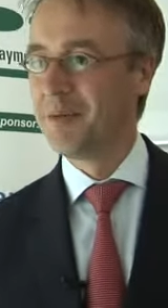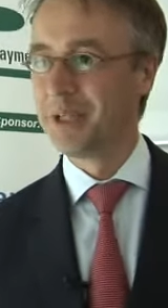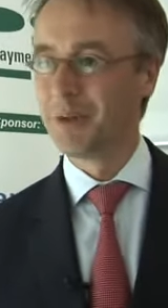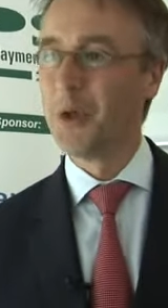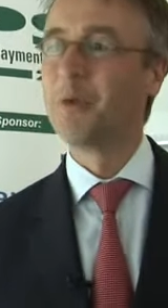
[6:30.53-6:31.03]
but
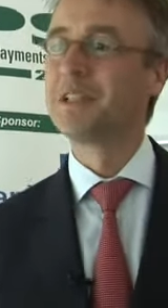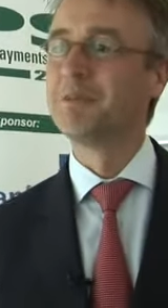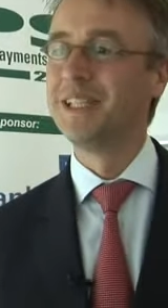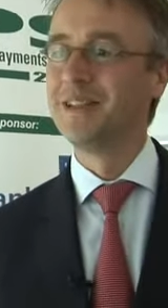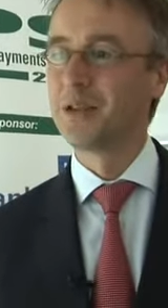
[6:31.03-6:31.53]
there will always
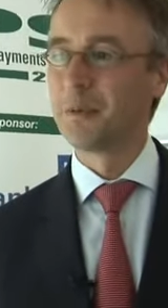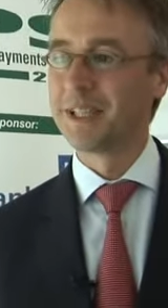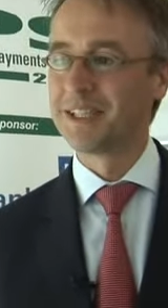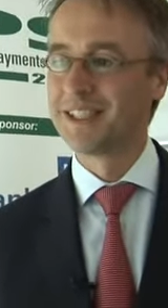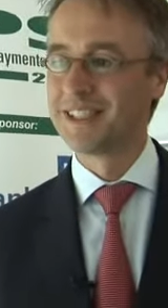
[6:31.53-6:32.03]
be
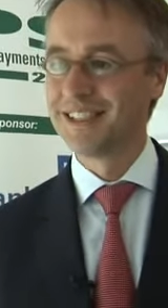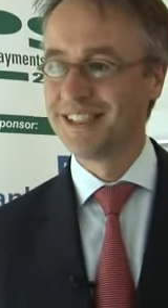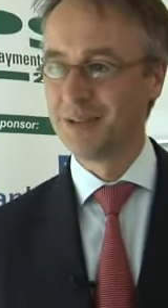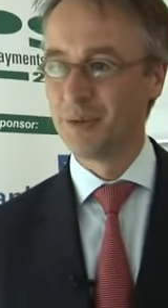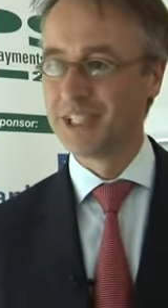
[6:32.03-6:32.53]
topics
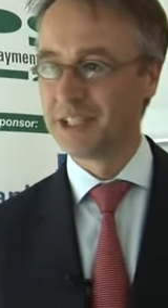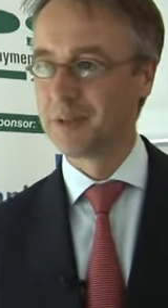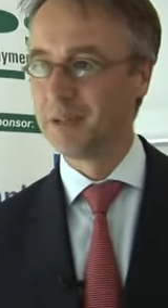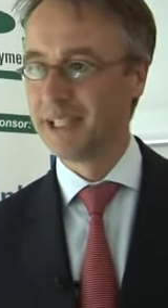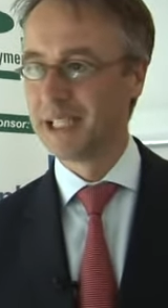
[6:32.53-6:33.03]
which has
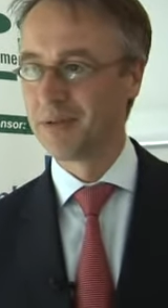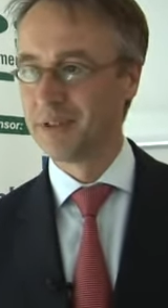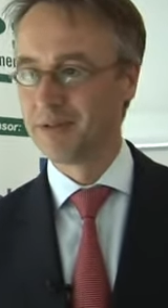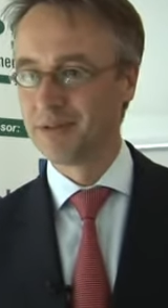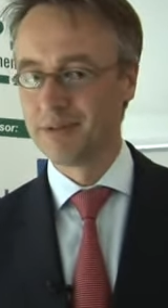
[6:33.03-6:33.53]
to be dealt with,